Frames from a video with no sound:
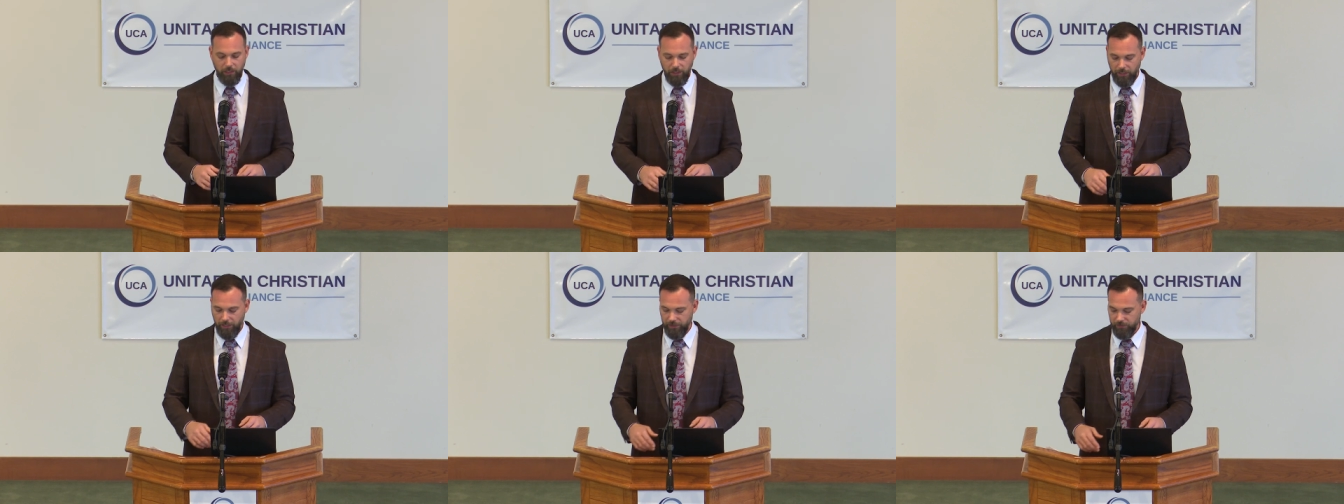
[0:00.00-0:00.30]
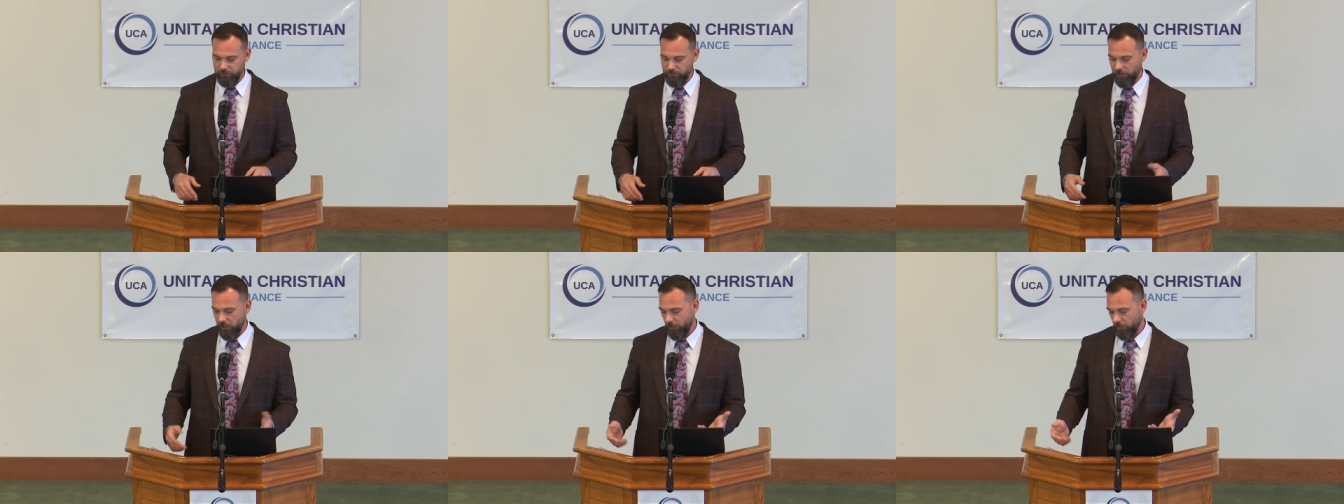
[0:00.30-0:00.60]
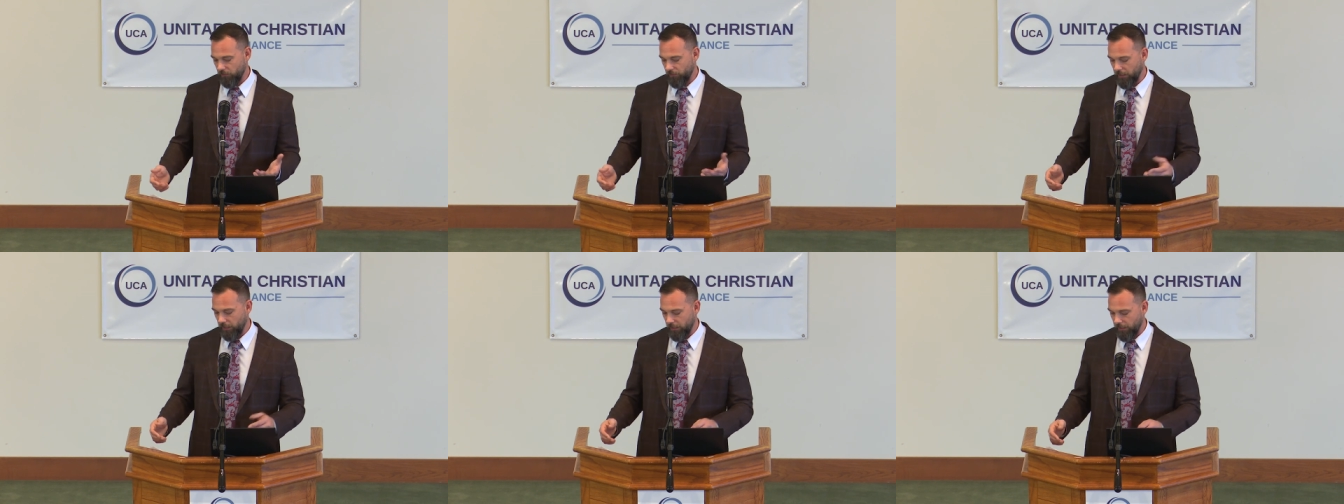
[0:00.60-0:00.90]
And
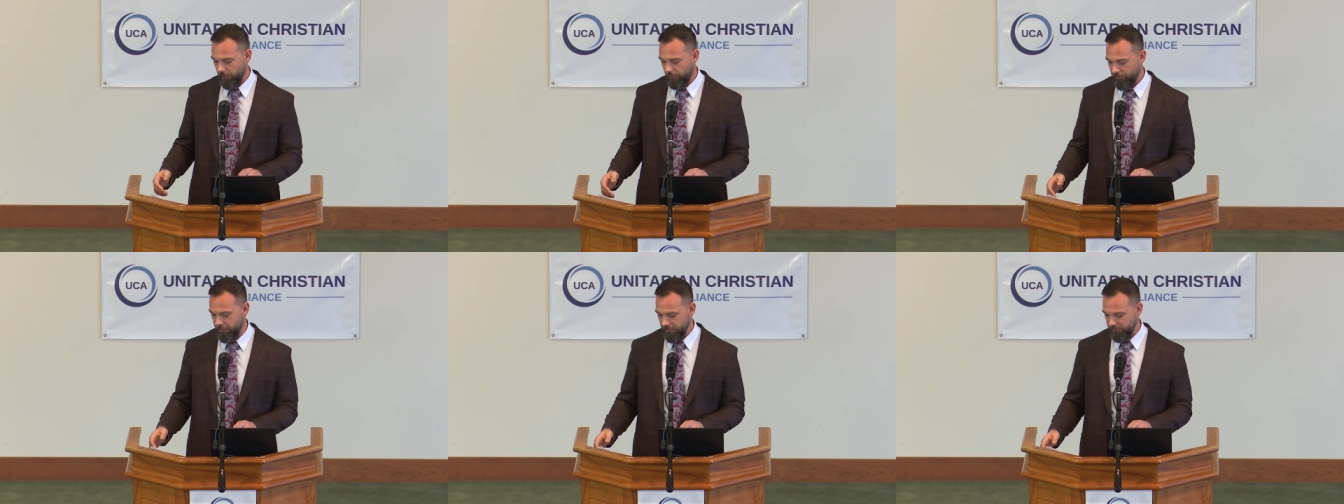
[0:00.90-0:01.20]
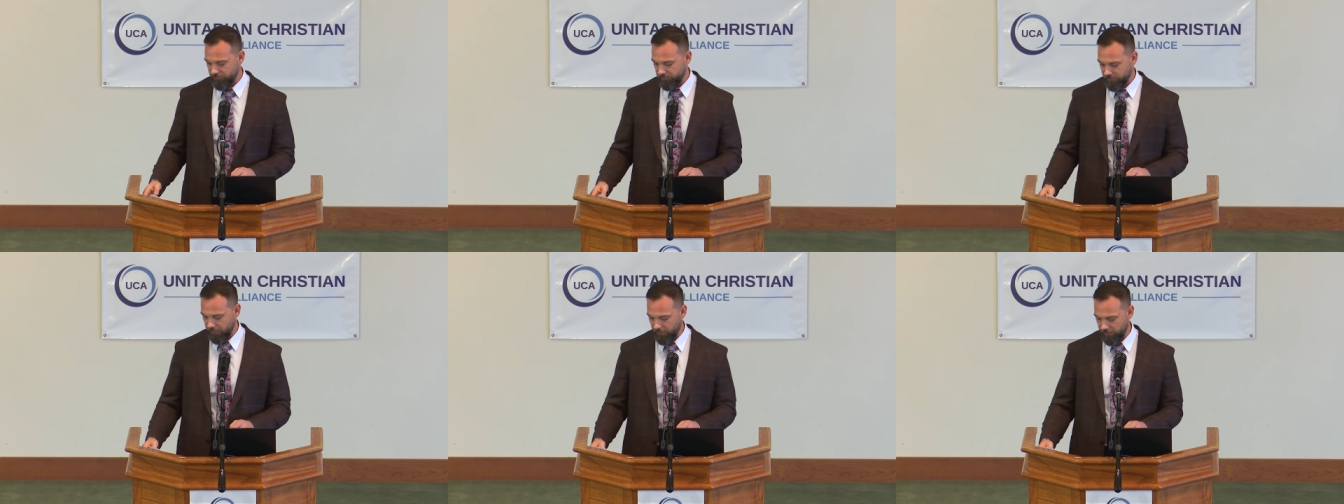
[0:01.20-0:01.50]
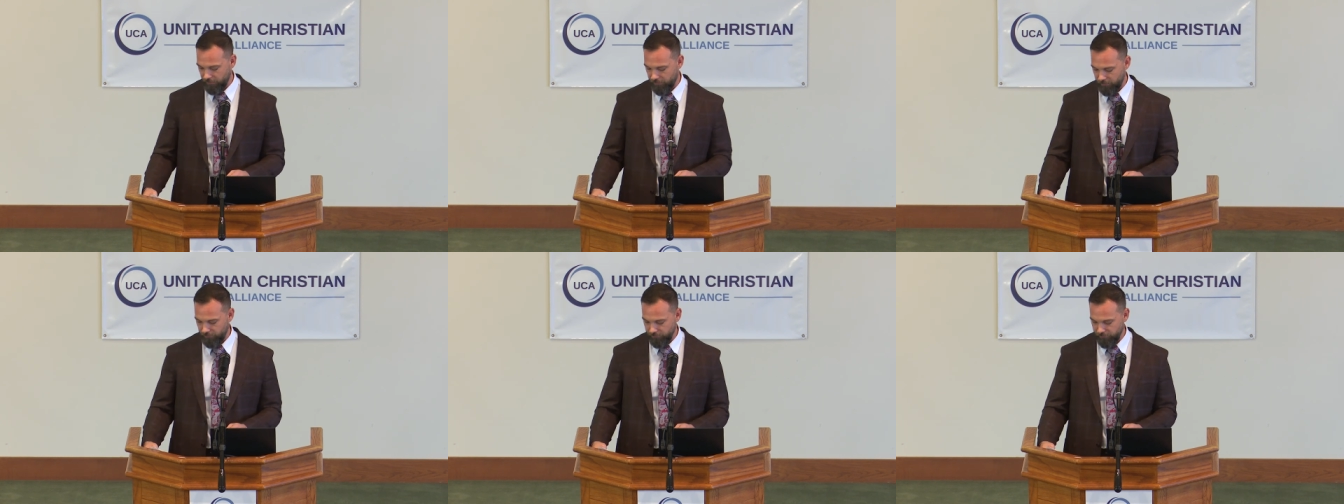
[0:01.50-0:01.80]
so uh, that's
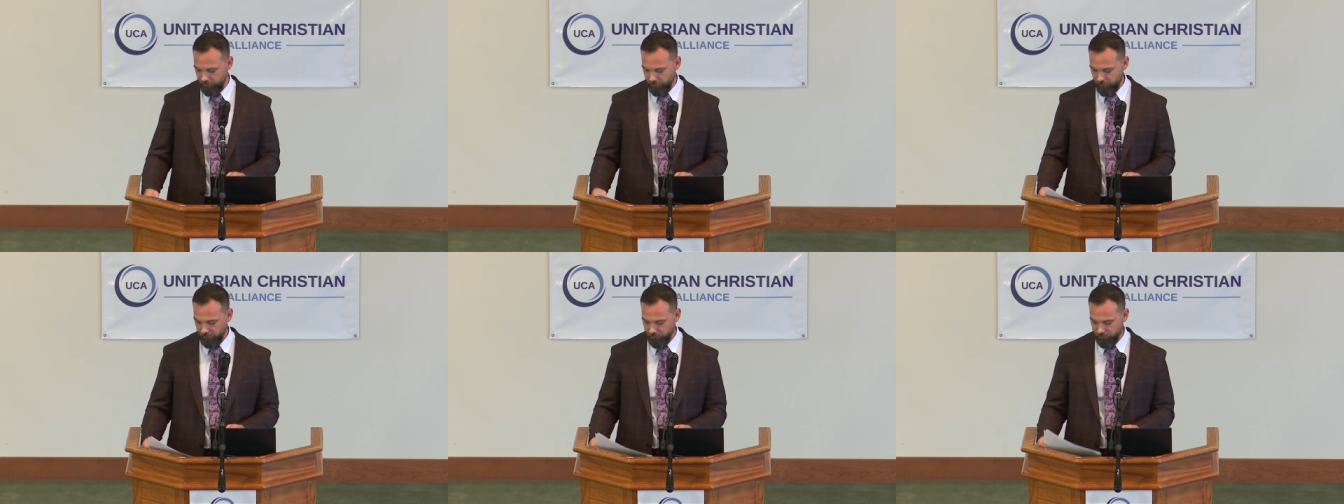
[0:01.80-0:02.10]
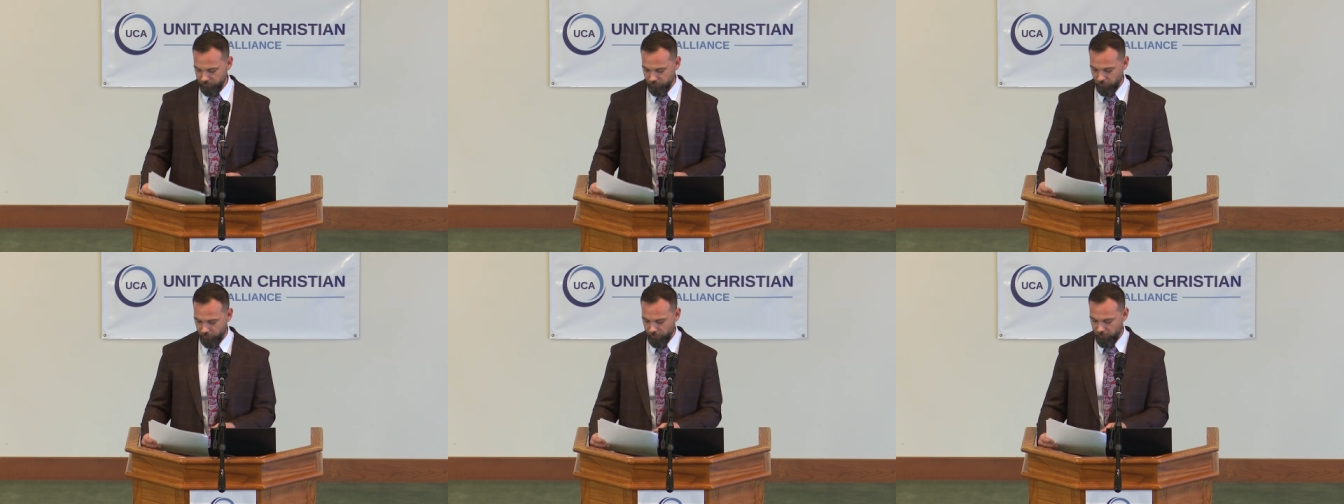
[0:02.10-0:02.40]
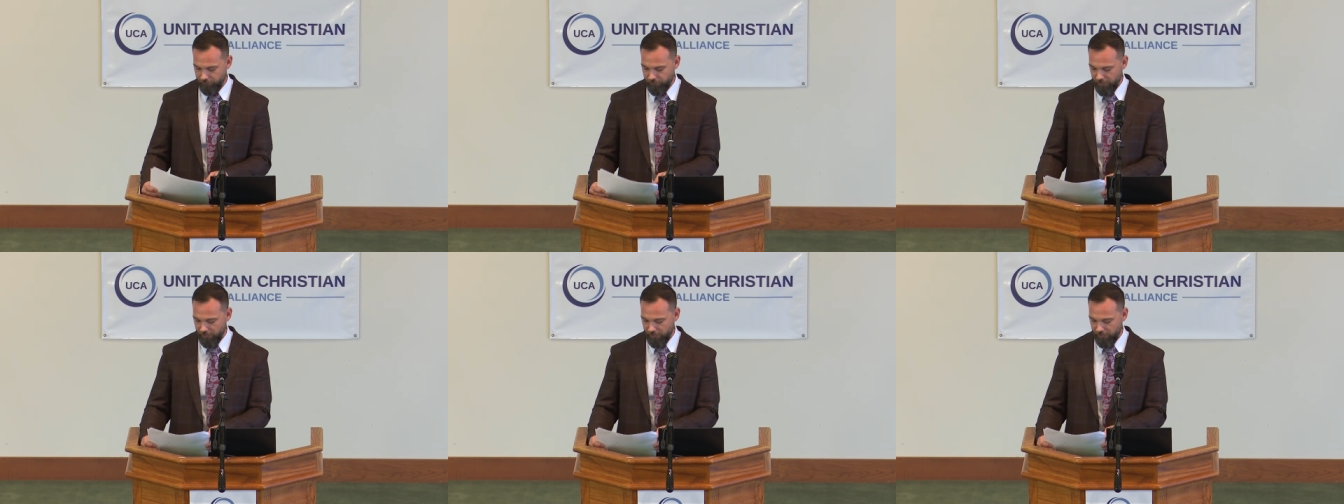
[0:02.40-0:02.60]
kind of the little story of